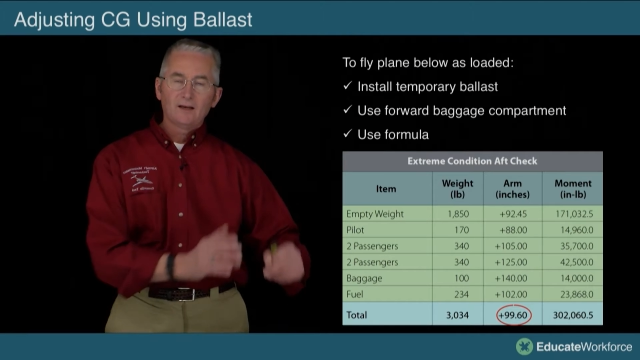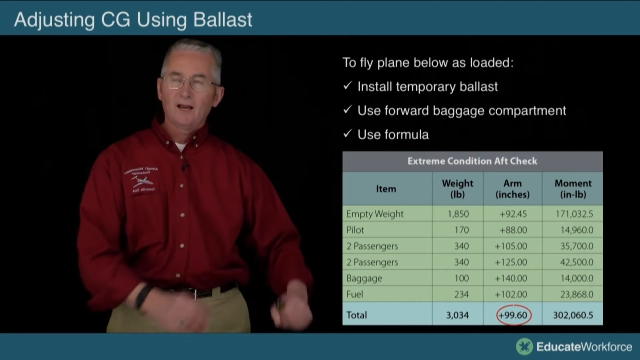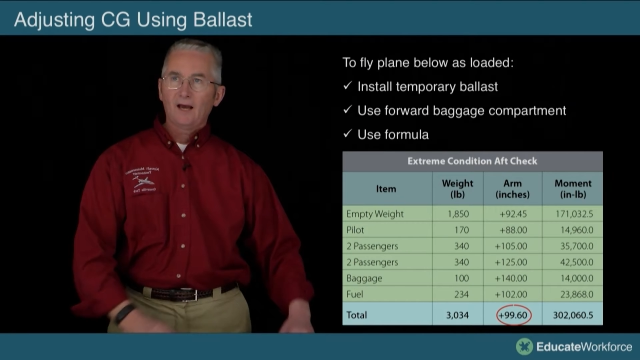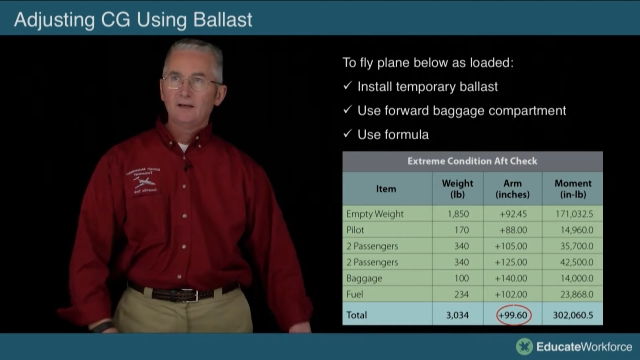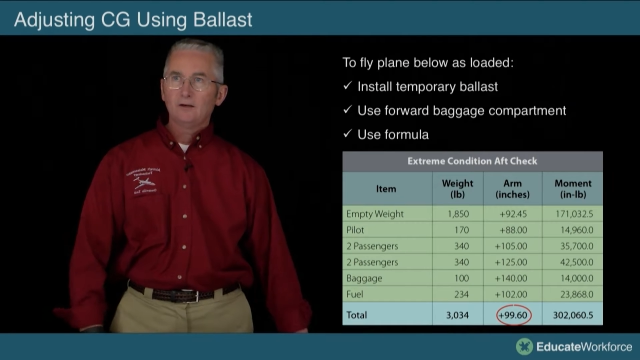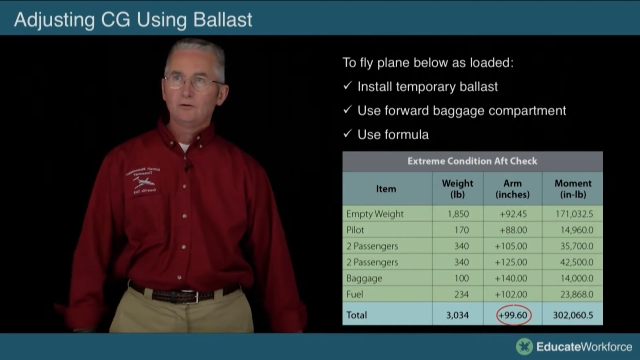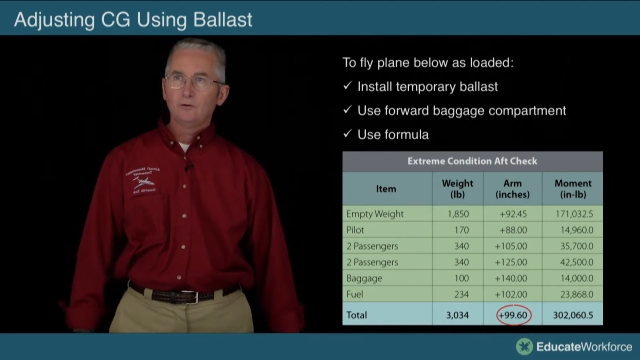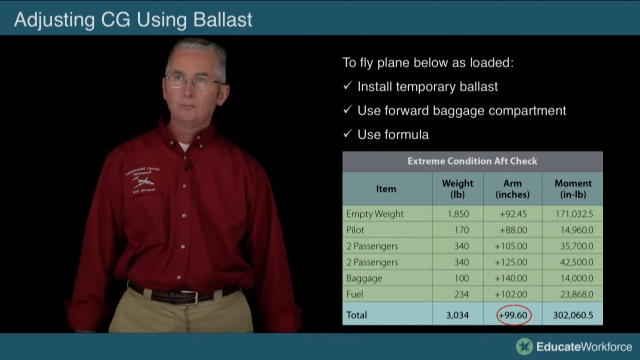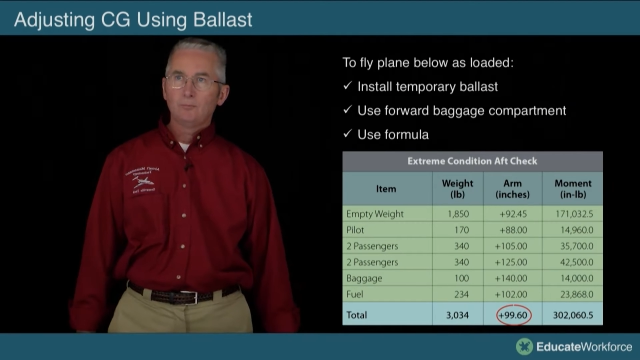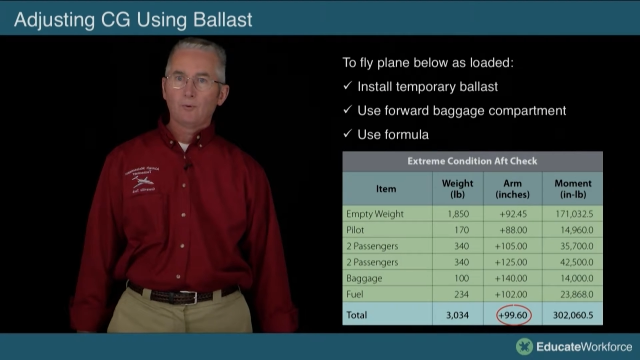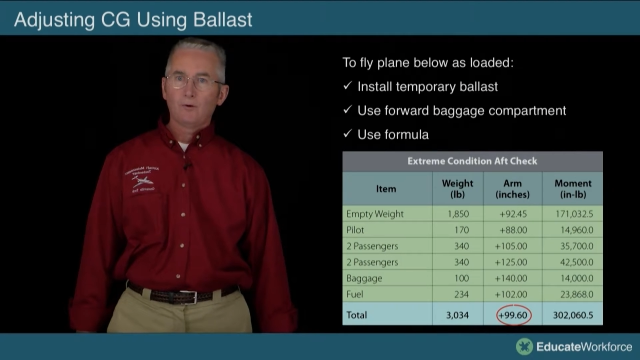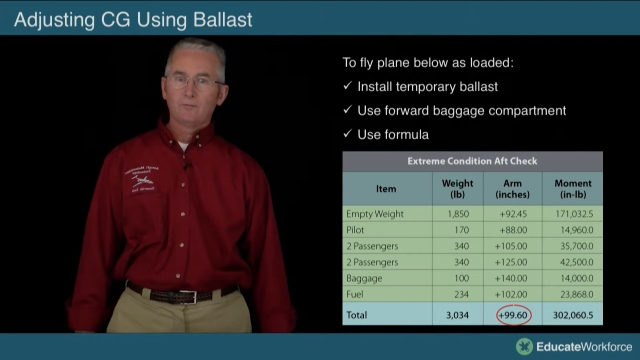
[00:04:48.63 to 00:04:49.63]

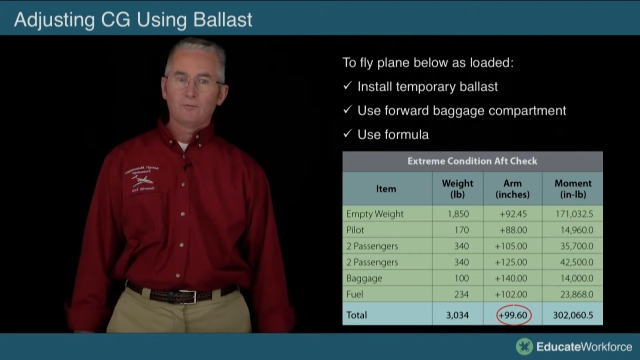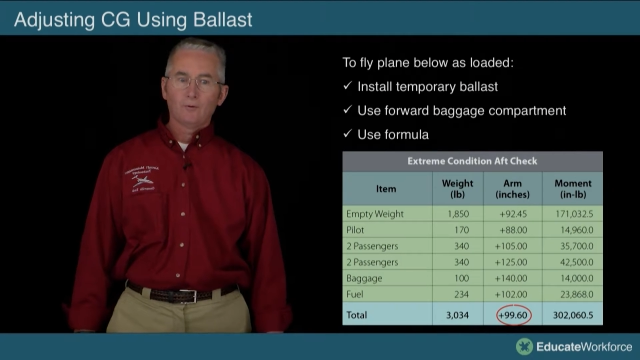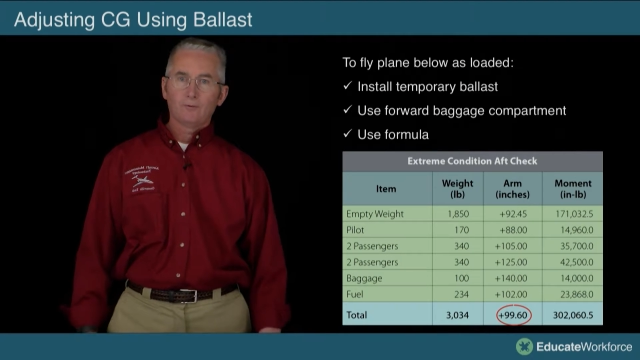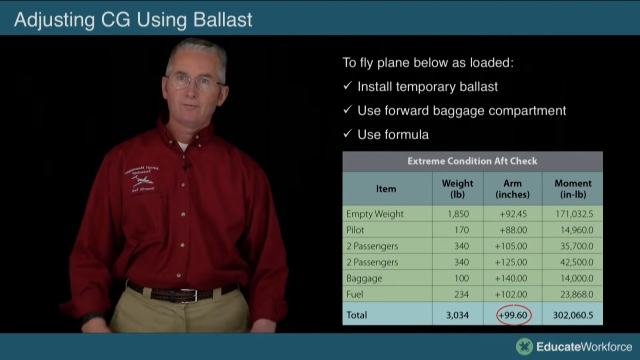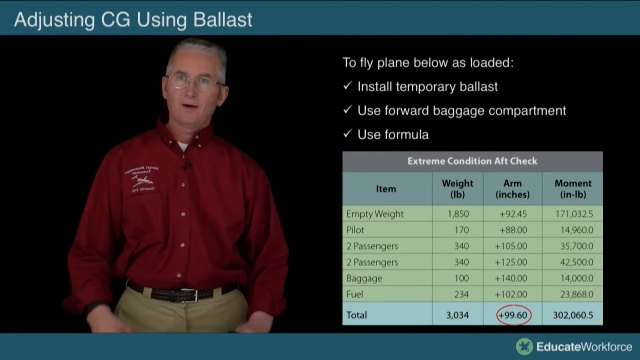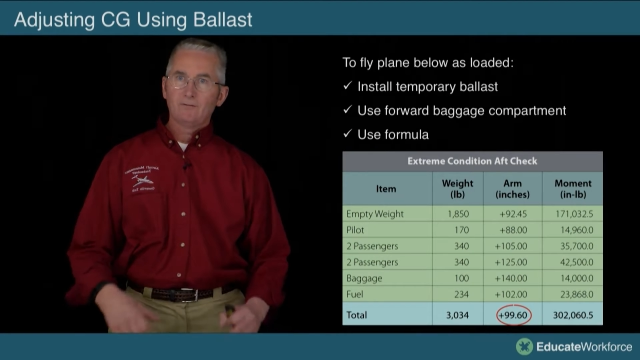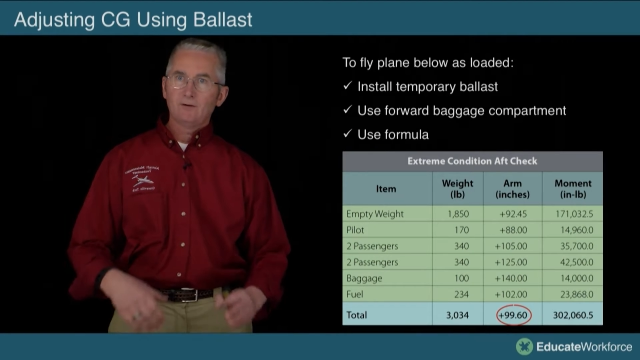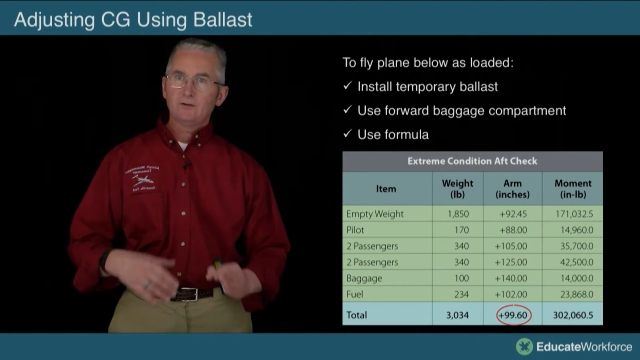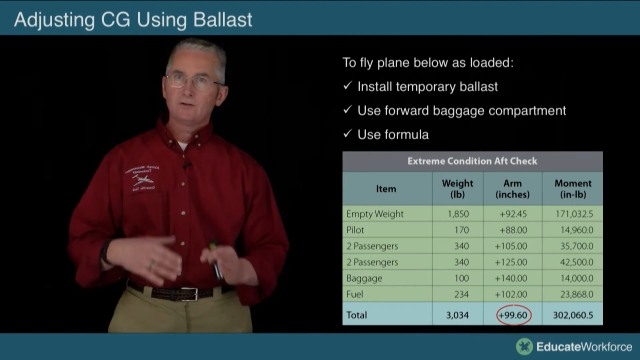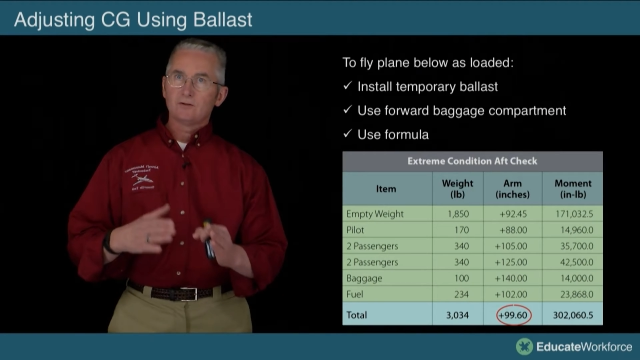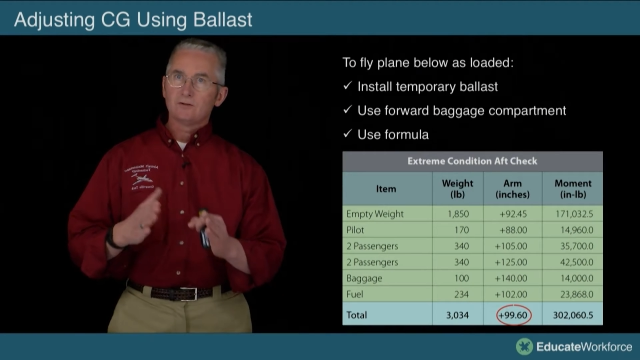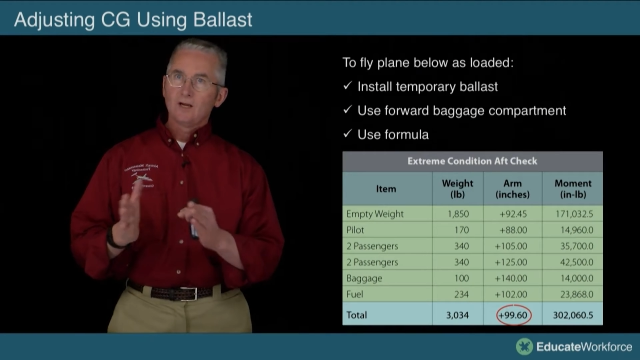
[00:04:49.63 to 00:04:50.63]
92.45
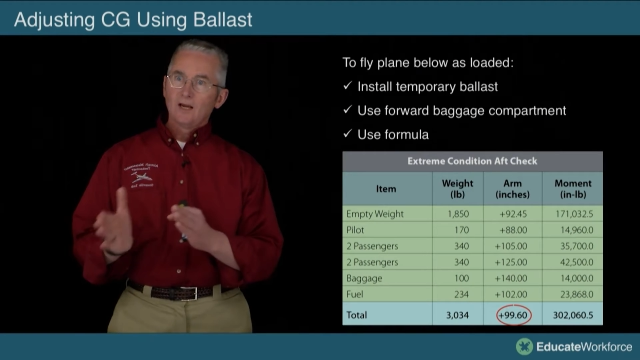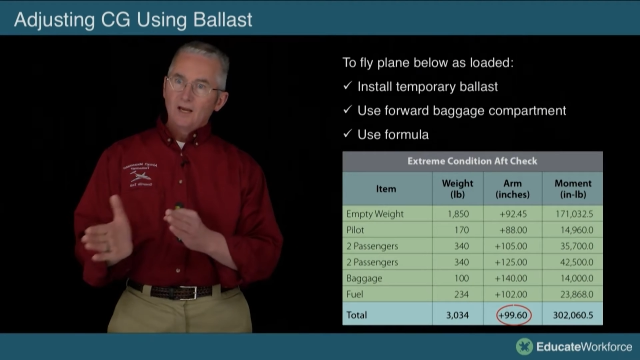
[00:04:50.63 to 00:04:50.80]
inches.